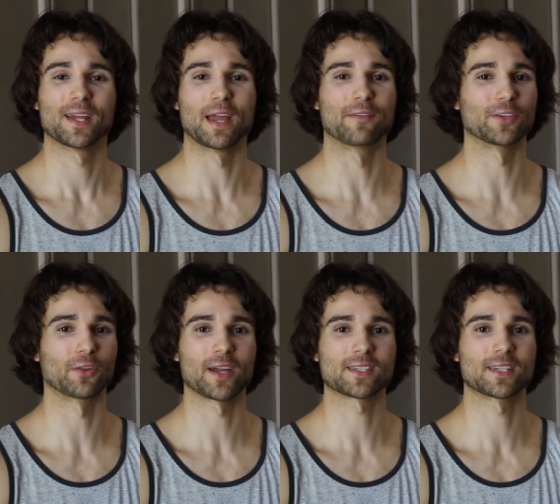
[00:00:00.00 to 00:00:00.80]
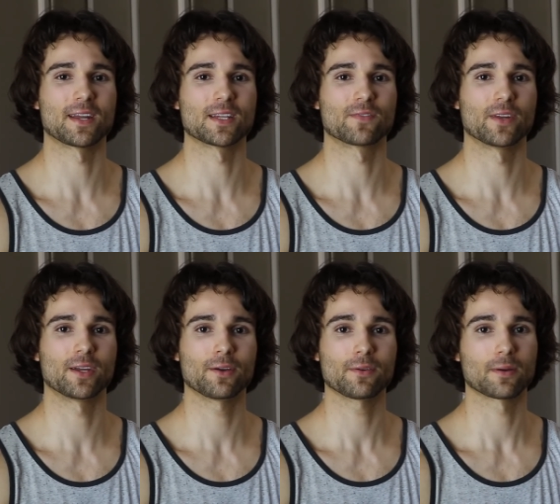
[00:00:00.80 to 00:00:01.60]
If you liked today's
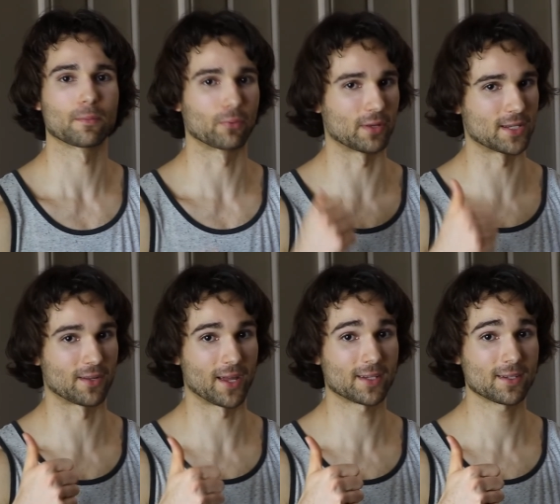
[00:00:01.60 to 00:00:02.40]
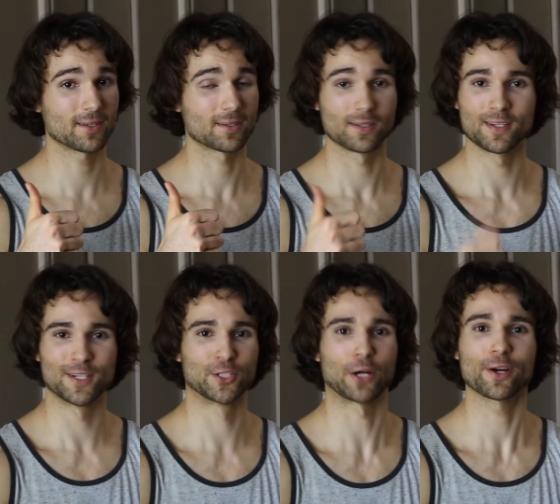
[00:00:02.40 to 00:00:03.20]
video, please like it,
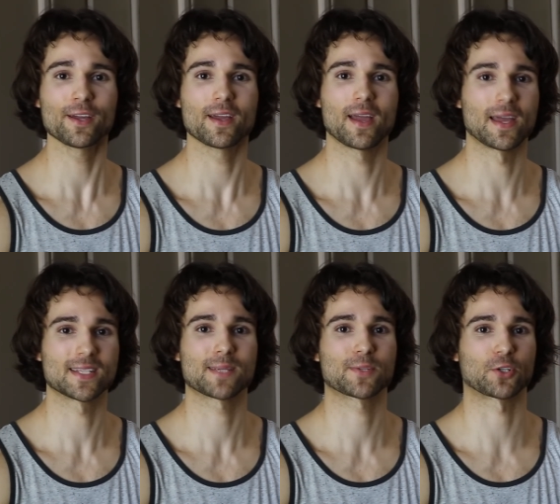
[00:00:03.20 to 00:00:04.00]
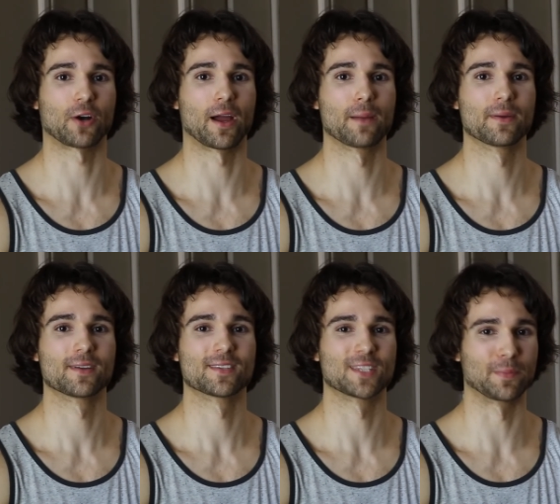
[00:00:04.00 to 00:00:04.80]
share it, and subscribe
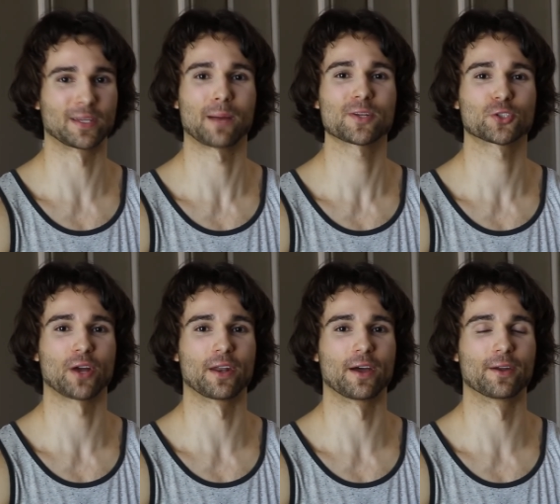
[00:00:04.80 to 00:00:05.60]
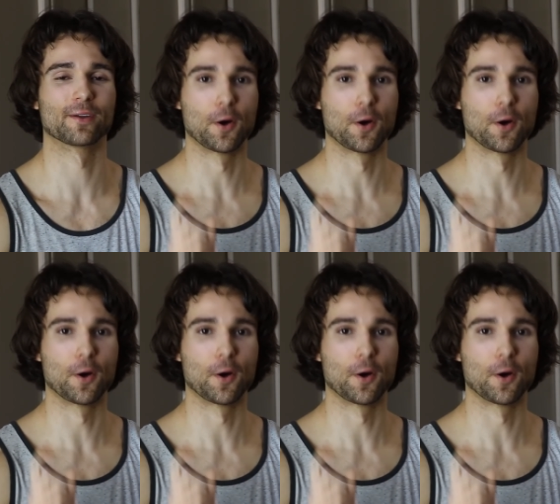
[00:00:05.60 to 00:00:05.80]
to become a shredhead.